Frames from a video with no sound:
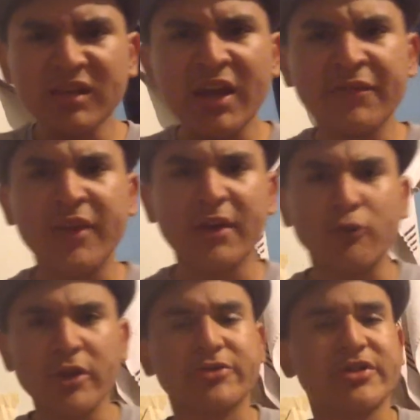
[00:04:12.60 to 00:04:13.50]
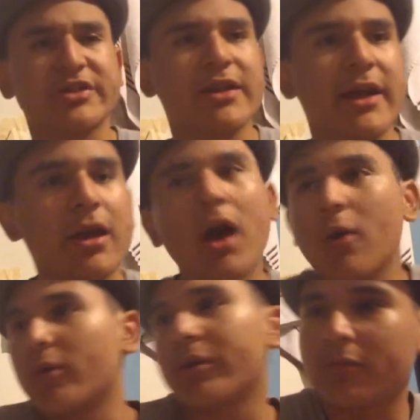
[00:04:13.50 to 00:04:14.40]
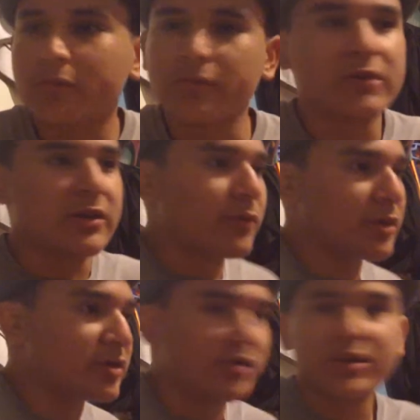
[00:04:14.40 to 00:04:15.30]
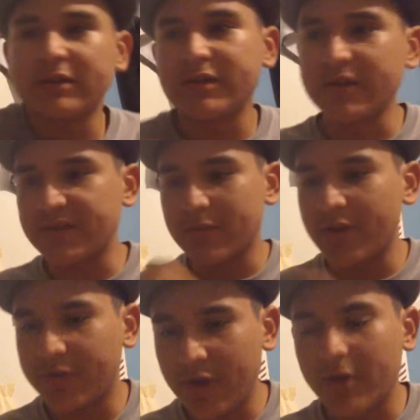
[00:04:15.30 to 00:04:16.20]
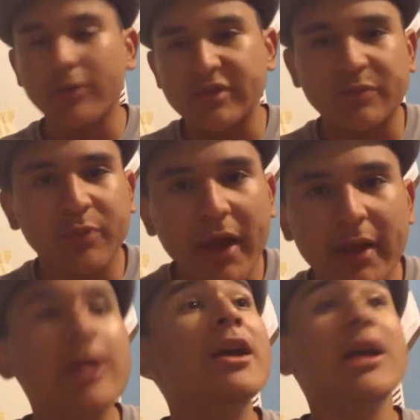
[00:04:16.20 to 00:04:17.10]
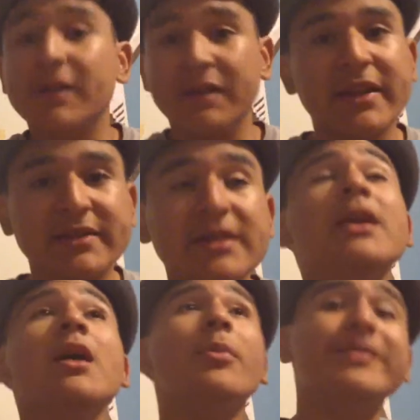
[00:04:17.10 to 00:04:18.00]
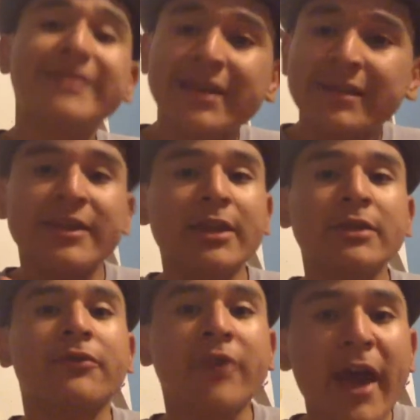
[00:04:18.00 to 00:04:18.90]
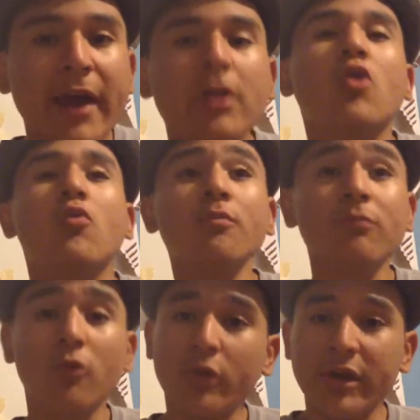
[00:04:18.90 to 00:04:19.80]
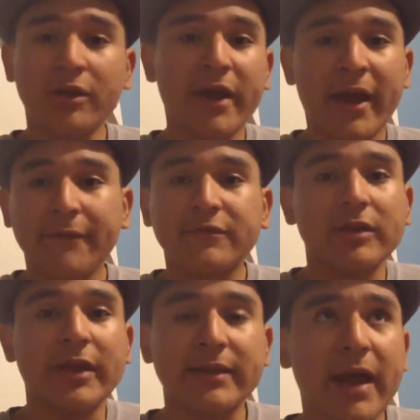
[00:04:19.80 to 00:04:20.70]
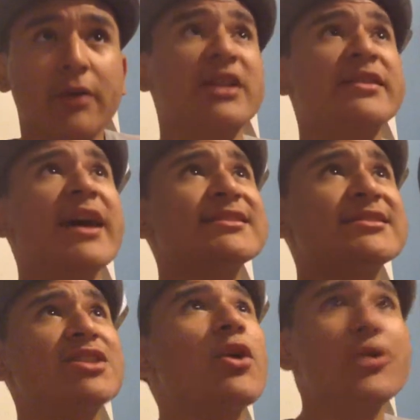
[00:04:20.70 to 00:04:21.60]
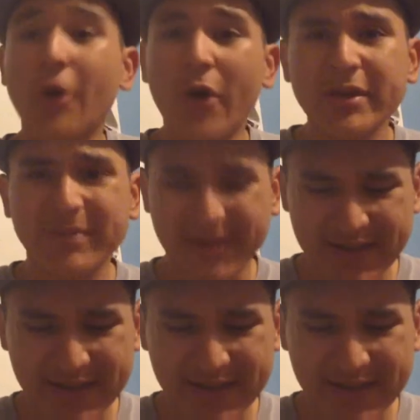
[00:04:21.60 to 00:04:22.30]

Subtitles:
and then we're just like, oh, we're gonna turn like this and right there and just play, and then that's it. But then at the end of that, we're gonna have to lay down, and that's so annoying because I